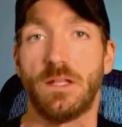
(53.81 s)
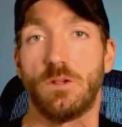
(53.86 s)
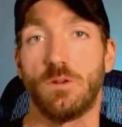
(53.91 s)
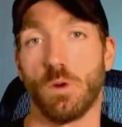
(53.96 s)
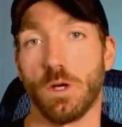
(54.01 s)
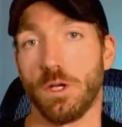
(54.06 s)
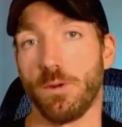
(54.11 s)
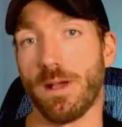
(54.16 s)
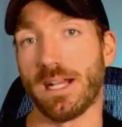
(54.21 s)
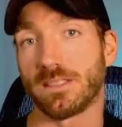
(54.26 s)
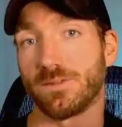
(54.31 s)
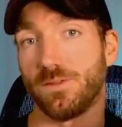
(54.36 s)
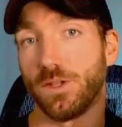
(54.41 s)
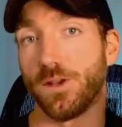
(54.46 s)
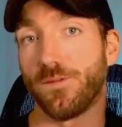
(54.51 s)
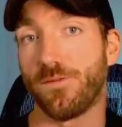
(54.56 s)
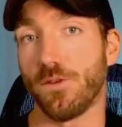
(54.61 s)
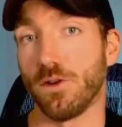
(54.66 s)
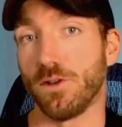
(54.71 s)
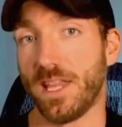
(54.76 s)
When you ask for
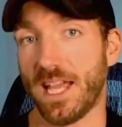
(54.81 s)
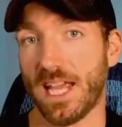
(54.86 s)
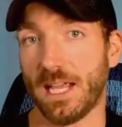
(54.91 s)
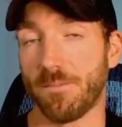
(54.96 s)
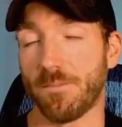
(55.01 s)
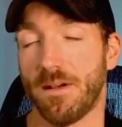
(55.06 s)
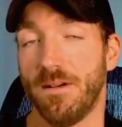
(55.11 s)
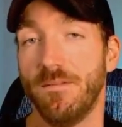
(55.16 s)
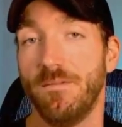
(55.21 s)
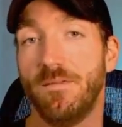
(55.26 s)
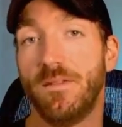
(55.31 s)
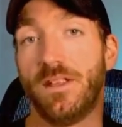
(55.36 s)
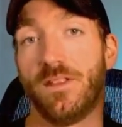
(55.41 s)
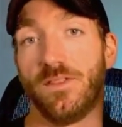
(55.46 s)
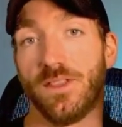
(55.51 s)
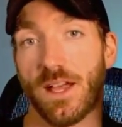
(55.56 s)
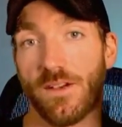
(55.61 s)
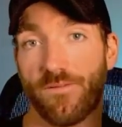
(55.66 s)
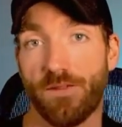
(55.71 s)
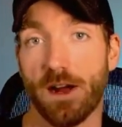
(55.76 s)
their full name,
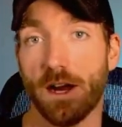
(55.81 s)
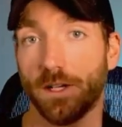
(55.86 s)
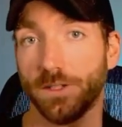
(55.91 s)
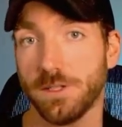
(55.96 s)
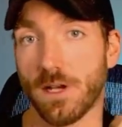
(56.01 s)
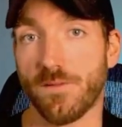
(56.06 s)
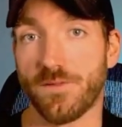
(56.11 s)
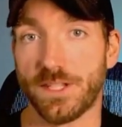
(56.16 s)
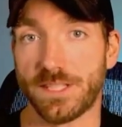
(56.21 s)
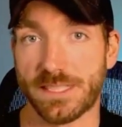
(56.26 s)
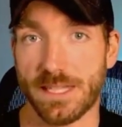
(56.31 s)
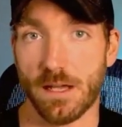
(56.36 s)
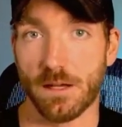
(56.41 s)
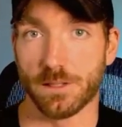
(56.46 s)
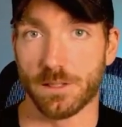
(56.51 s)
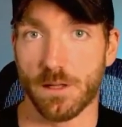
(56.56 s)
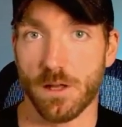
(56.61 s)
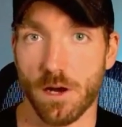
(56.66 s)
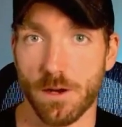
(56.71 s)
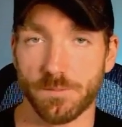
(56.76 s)
that fires off the sales
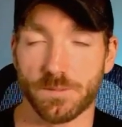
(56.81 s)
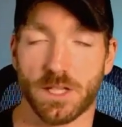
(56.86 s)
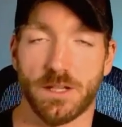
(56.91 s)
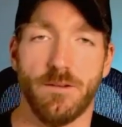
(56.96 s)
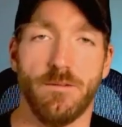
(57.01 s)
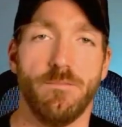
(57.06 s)
alarms.